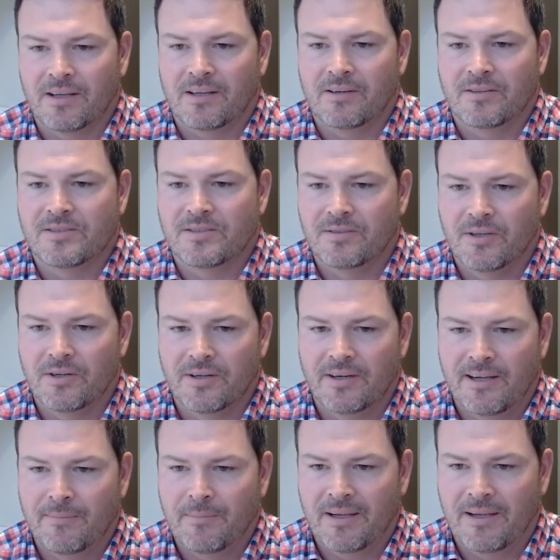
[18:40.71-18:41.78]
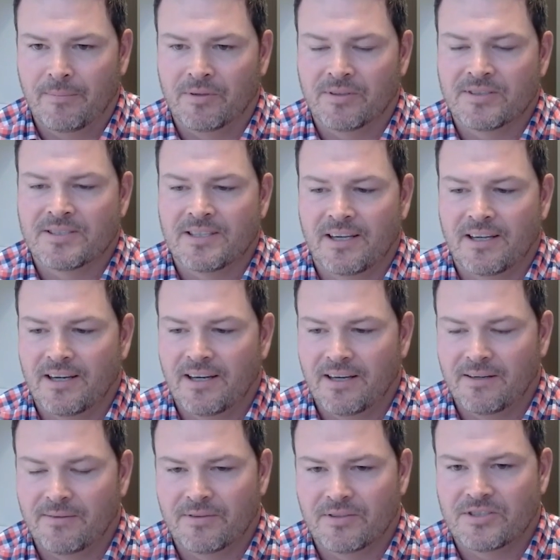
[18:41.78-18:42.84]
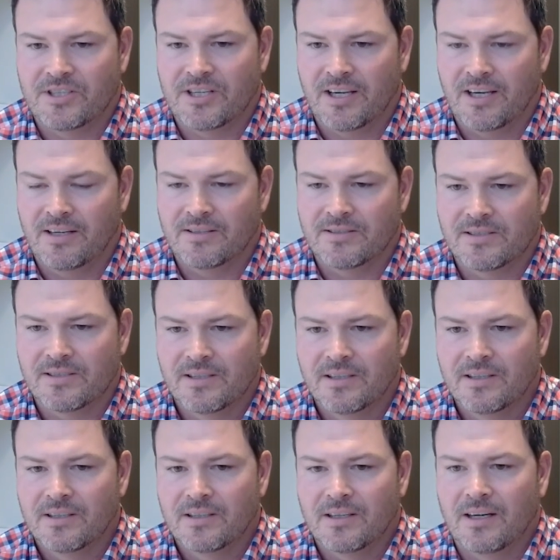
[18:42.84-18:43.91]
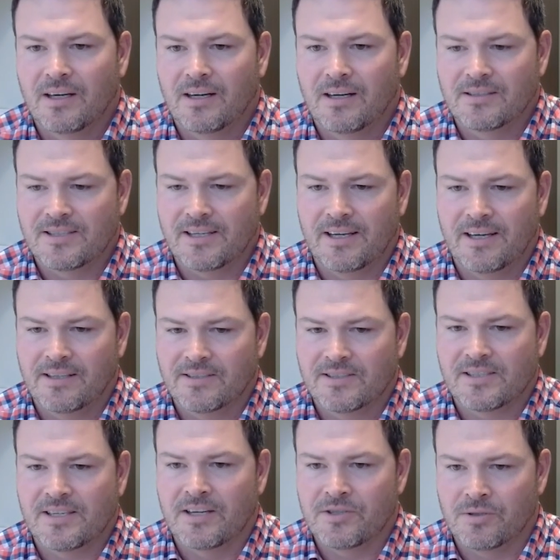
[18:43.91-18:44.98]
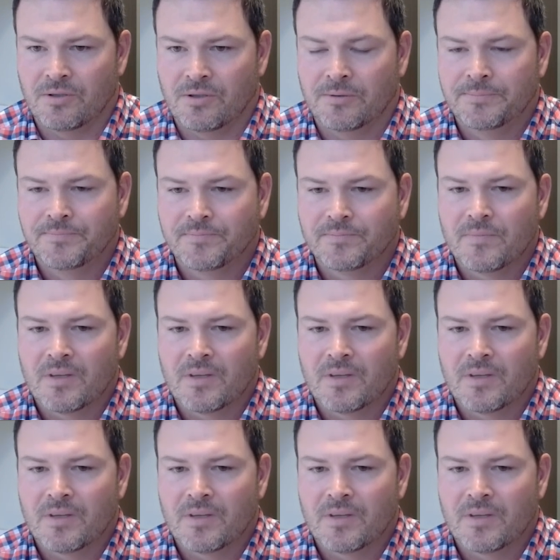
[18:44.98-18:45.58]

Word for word: Like, is Notre Dame able to stay ahead of the chains, uh, stay ahead of schedule?